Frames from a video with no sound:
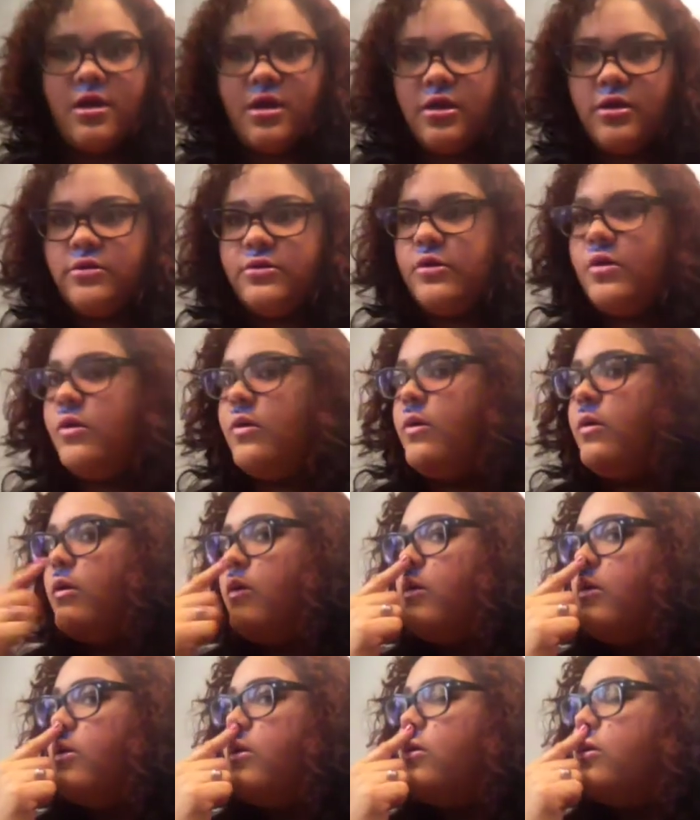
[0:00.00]
And
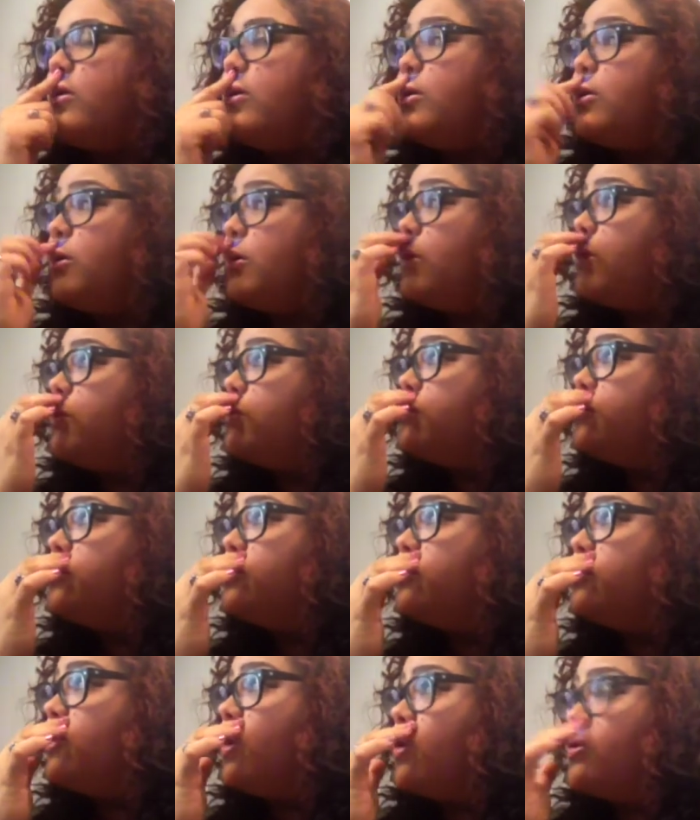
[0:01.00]
ho-ho,
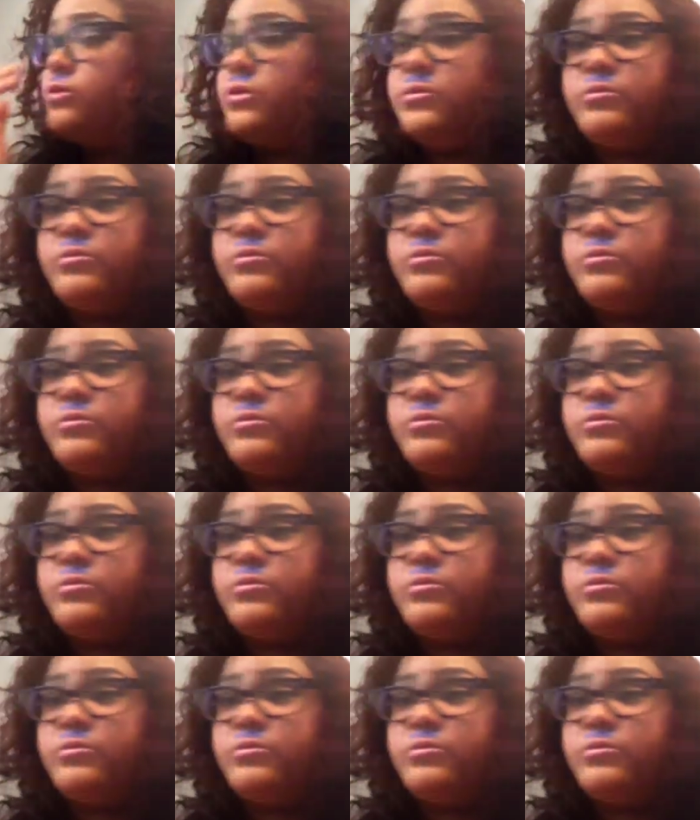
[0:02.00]
you got